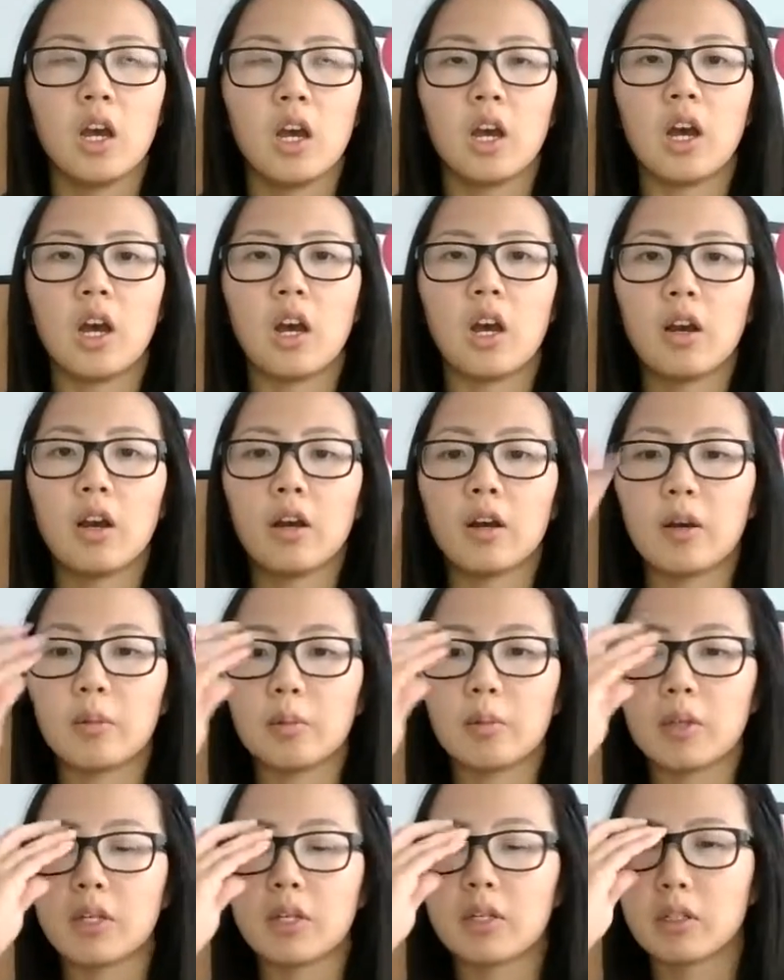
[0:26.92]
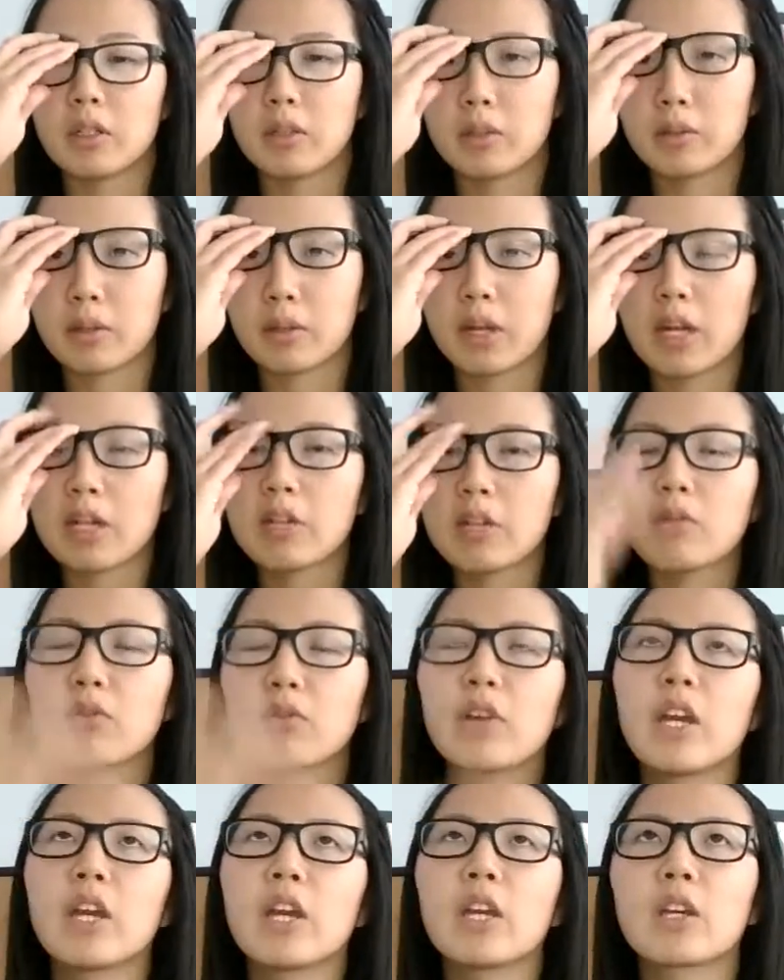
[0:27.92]
kind of
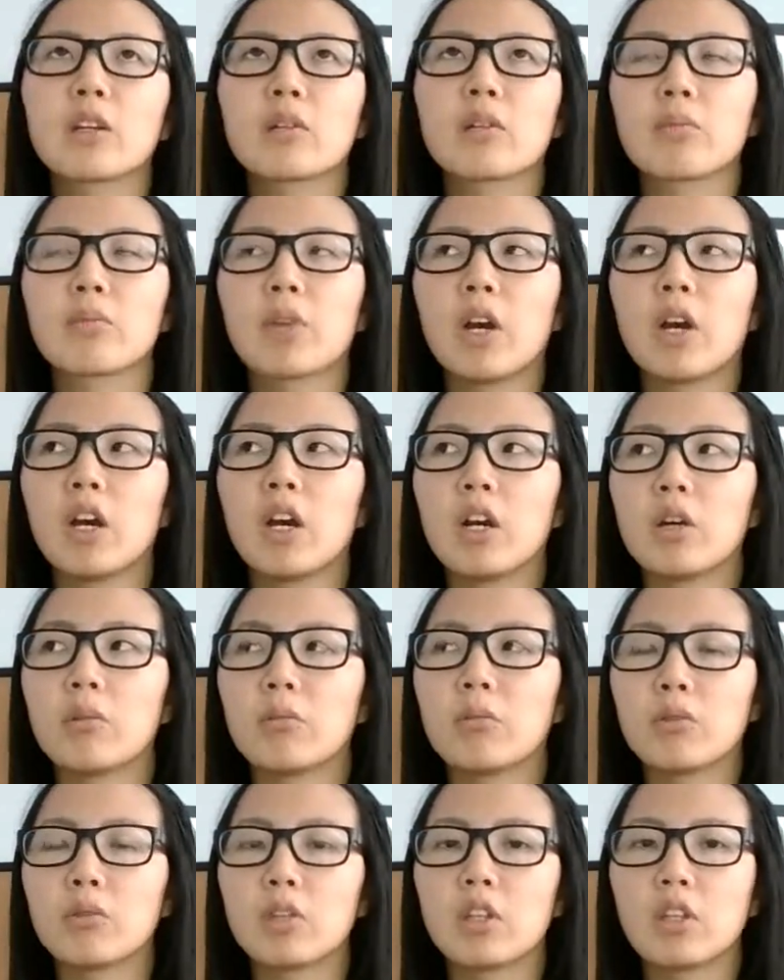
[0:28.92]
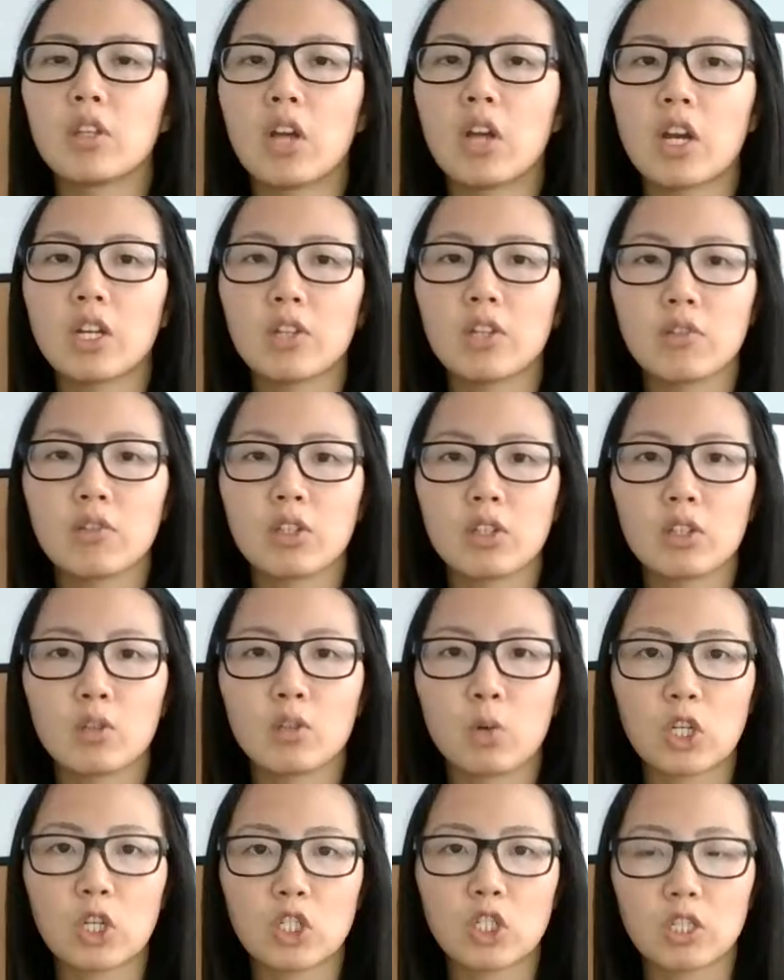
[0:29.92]
like a lot of the
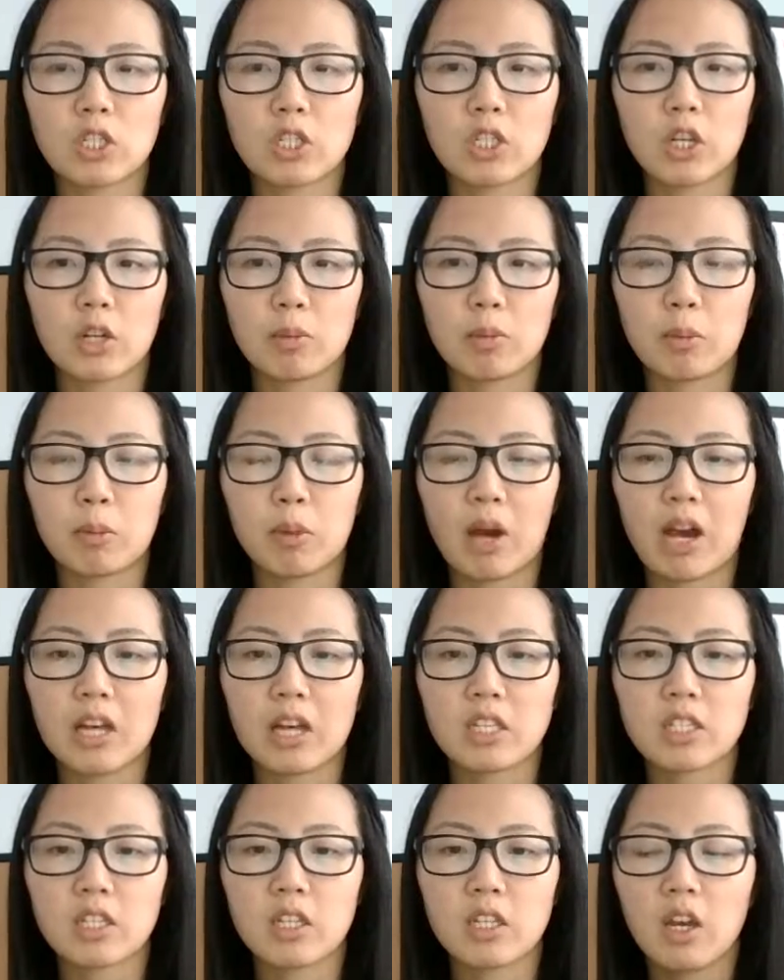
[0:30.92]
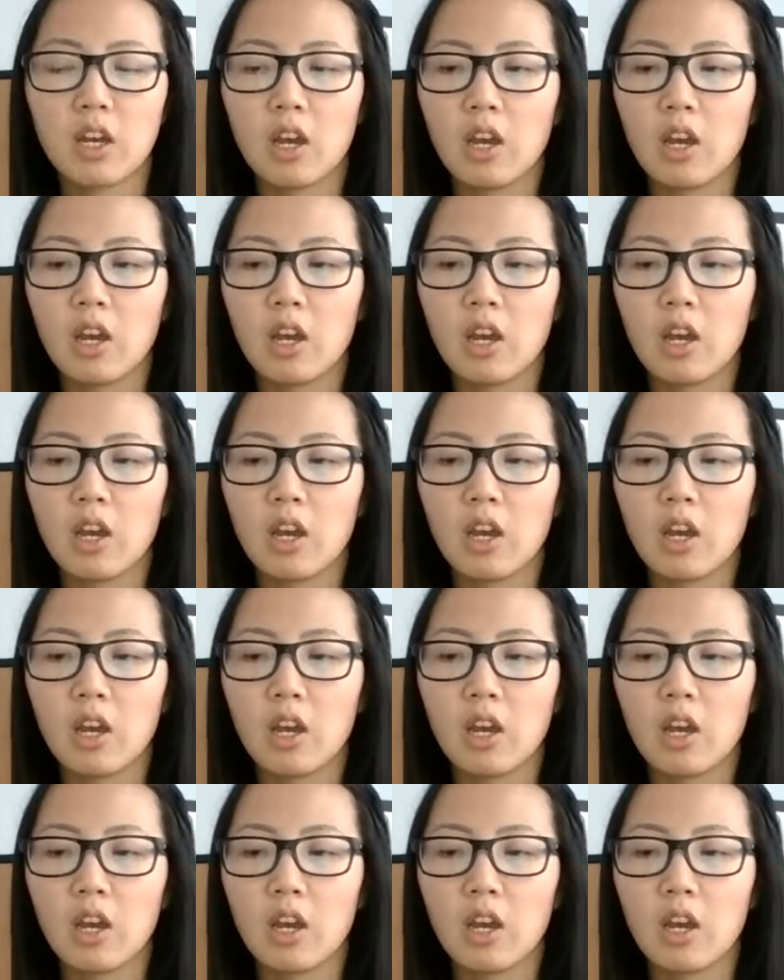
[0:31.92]
questions a lot of people ask,